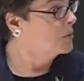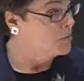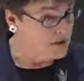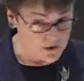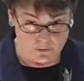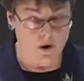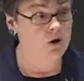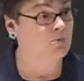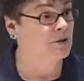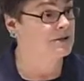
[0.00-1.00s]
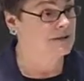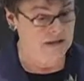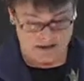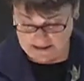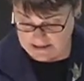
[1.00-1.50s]
But the Romans
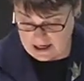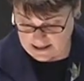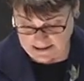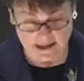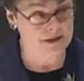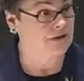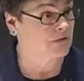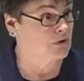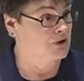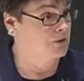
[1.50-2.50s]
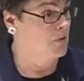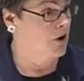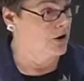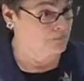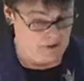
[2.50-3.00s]
did not need the Virgin
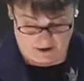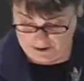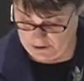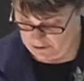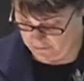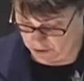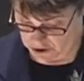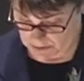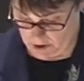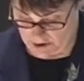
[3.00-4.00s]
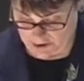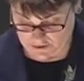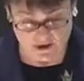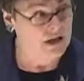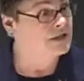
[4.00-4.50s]
Mar Mary or Virgin Martyrs